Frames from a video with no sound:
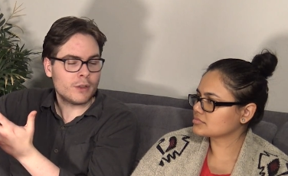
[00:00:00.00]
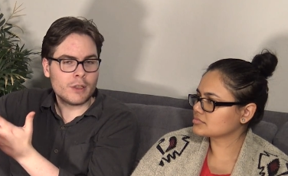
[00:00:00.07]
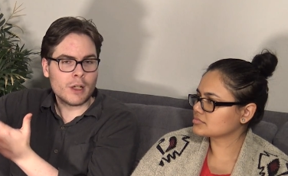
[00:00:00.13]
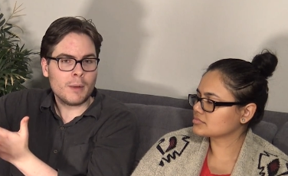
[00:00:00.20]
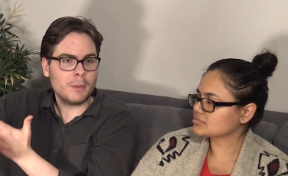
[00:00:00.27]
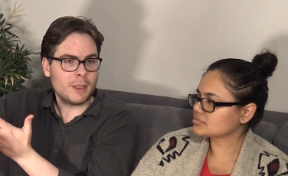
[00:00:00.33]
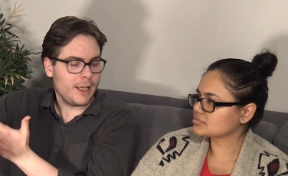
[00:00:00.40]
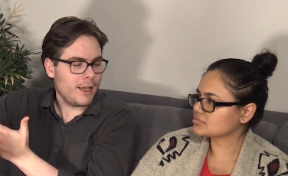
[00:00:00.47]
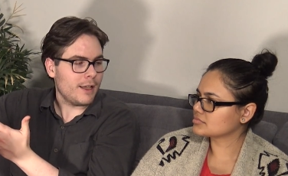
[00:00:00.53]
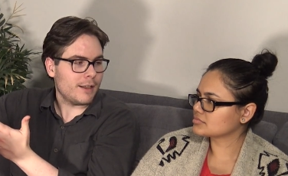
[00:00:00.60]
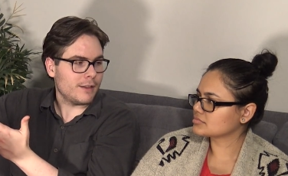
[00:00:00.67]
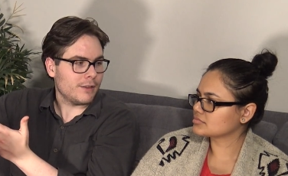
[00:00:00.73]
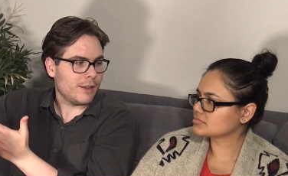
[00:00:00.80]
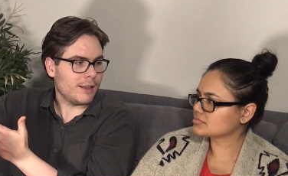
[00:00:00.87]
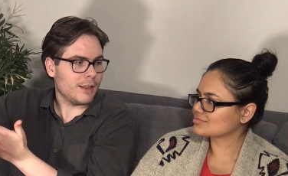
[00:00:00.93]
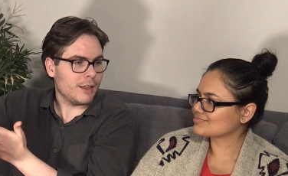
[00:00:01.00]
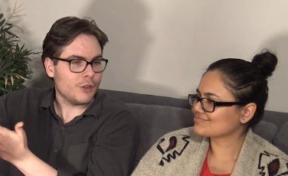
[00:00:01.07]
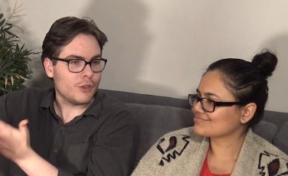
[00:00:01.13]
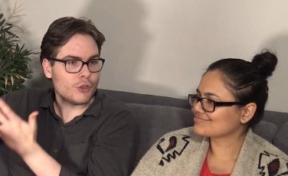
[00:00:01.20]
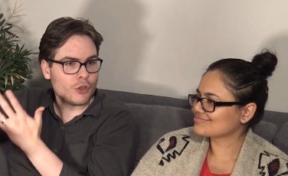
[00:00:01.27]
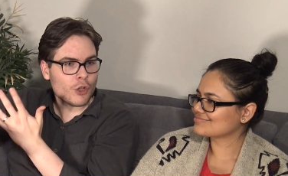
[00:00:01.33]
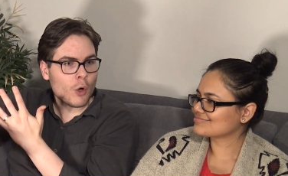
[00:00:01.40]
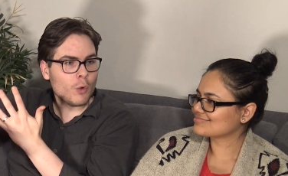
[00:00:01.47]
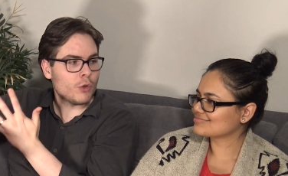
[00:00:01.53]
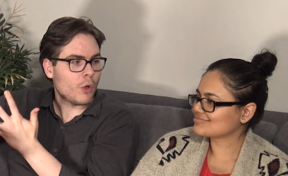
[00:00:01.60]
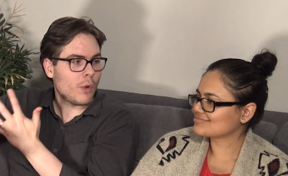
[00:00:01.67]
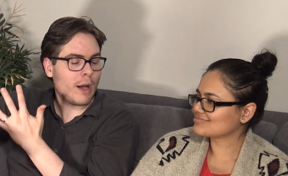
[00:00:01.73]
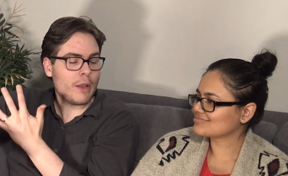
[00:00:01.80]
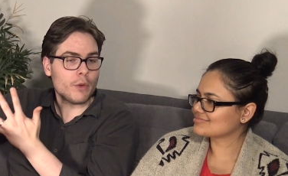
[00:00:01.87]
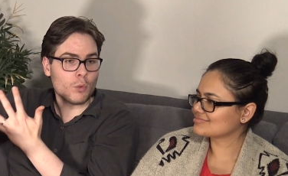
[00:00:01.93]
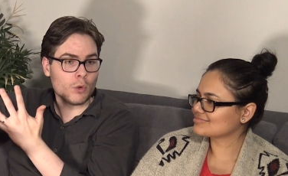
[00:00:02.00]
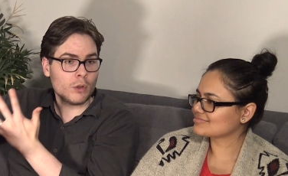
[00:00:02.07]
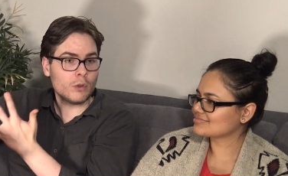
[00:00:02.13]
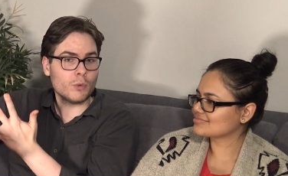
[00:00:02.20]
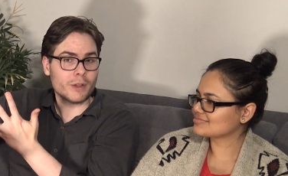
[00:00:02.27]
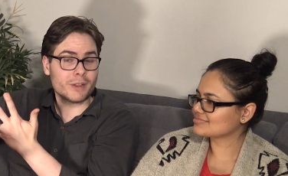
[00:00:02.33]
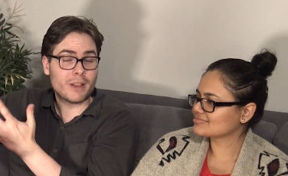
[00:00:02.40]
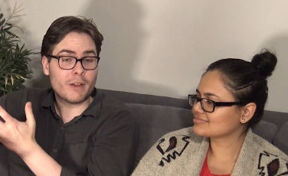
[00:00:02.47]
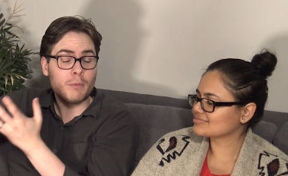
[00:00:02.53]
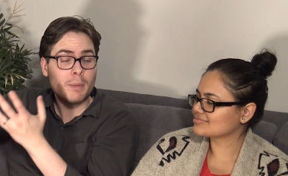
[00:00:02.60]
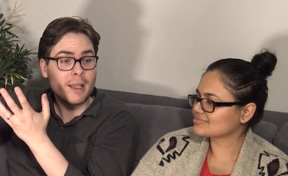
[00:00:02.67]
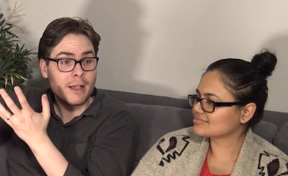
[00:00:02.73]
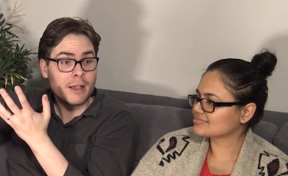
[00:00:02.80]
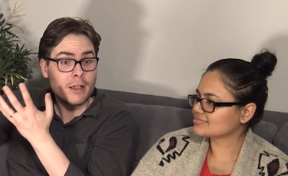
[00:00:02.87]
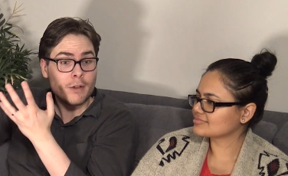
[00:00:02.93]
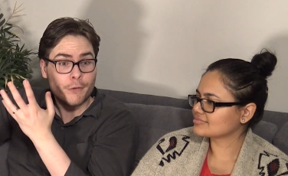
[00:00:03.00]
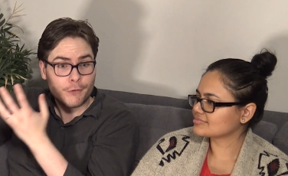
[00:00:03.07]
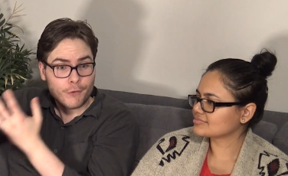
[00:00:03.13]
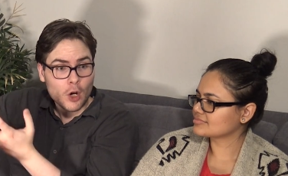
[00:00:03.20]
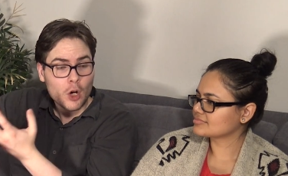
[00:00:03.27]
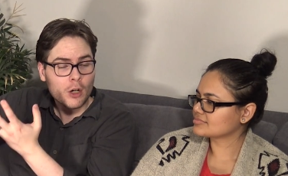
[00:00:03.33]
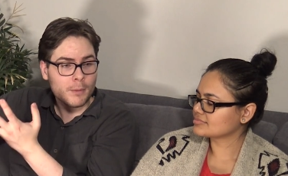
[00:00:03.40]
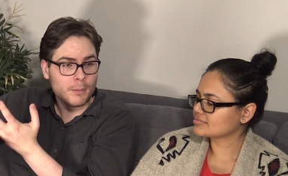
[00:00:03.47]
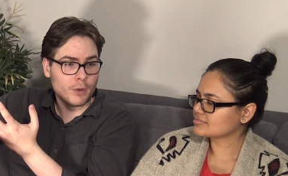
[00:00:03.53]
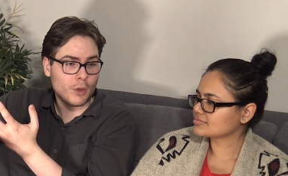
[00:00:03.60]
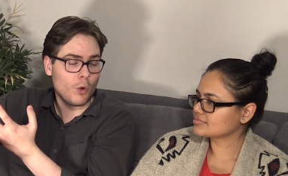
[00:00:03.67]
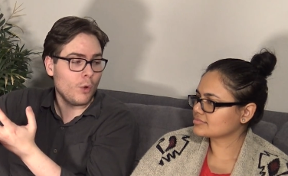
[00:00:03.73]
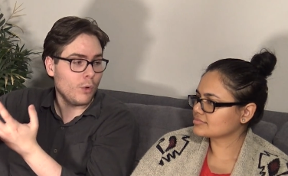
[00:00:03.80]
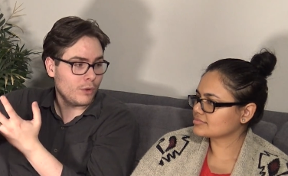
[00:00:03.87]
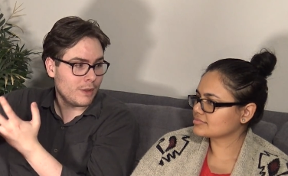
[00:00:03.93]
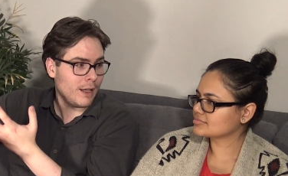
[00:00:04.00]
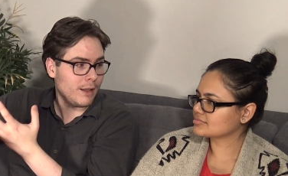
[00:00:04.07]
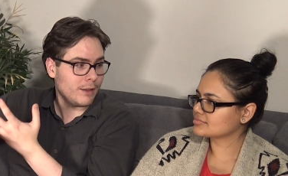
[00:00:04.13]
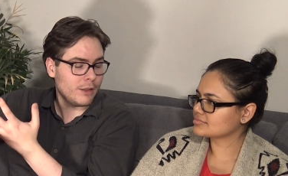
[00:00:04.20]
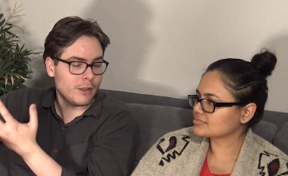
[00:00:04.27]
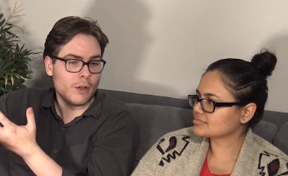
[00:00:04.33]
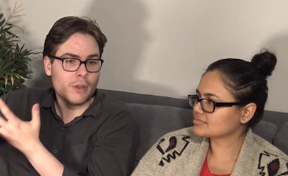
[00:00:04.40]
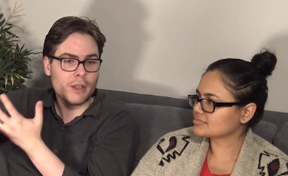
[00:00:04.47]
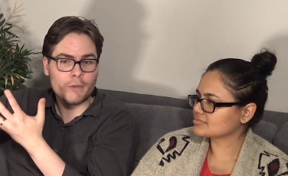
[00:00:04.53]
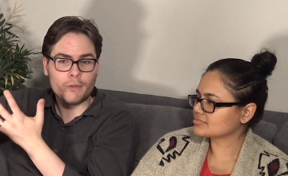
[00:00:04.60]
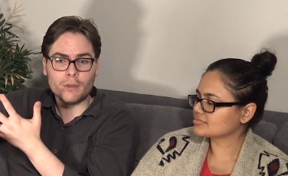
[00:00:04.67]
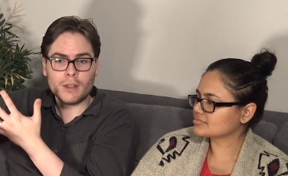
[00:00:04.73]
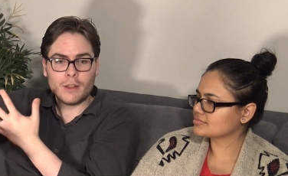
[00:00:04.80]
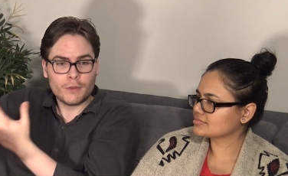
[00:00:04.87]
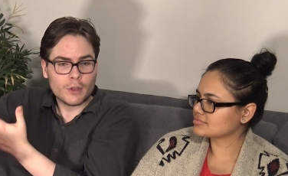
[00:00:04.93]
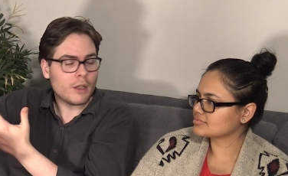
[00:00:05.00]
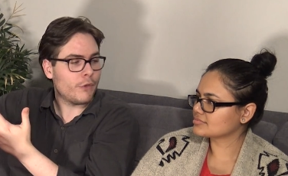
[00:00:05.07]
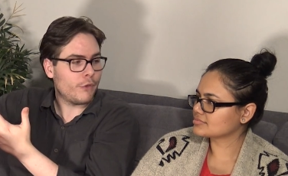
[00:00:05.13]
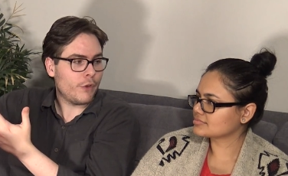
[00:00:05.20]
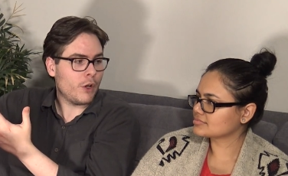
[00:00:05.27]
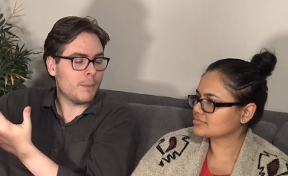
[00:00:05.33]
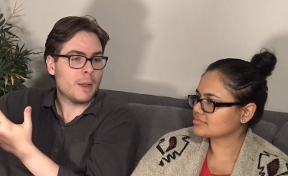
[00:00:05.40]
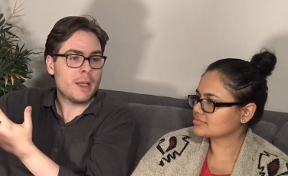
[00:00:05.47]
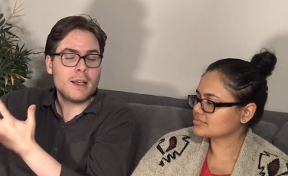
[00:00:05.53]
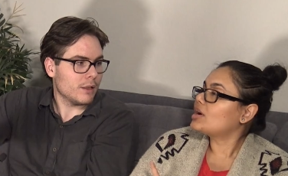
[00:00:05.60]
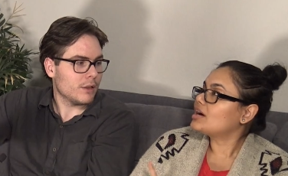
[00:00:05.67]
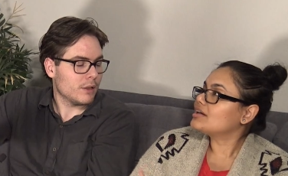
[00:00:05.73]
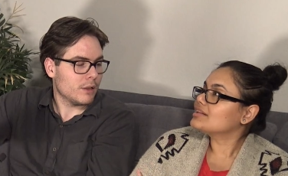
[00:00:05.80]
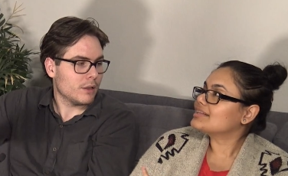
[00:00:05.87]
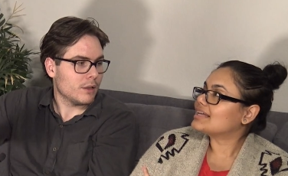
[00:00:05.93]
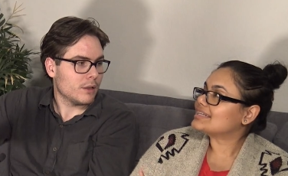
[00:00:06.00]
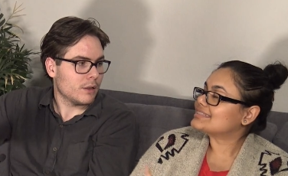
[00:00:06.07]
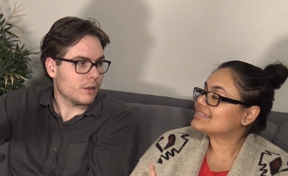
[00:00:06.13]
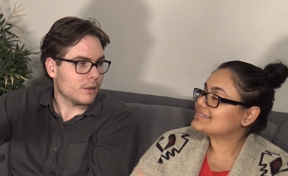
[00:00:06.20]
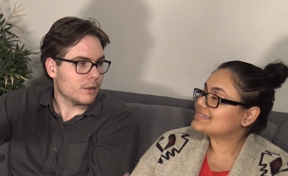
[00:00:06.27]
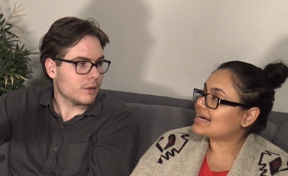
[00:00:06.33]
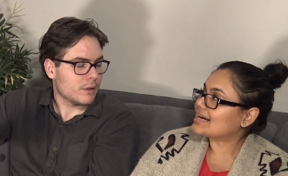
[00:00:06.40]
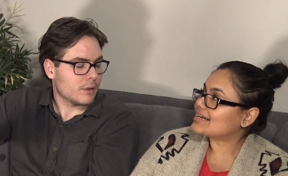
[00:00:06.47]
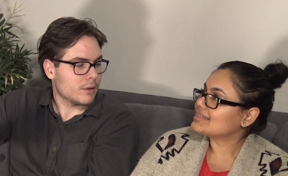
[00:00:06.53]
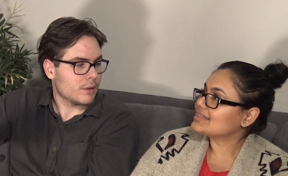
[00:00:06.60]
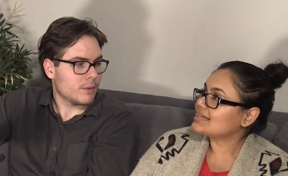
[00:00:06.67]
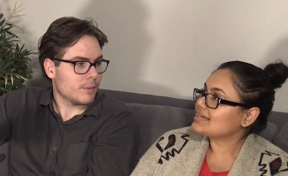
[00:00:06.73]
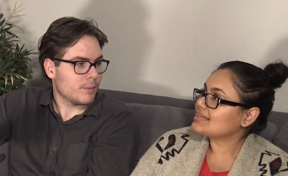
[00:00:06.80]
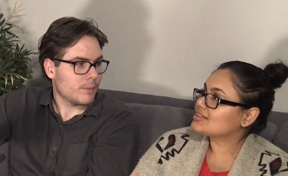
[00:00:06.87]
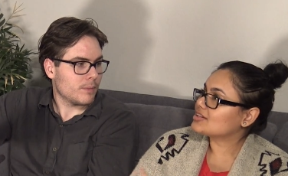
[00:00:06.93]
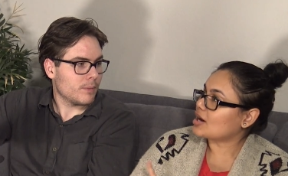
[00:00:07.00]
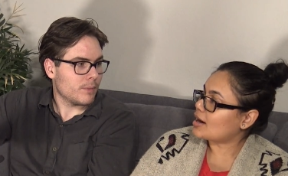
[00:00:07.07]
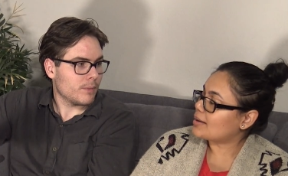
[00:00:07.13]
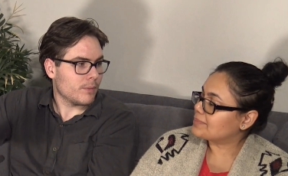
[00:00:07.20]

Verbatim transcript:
Speaker 1: dumb kids. Like, they just don't know how the world works. They've been in a farm the whole time. You know, they've lived on a farm.
Speaker 2: Well, that's exactly the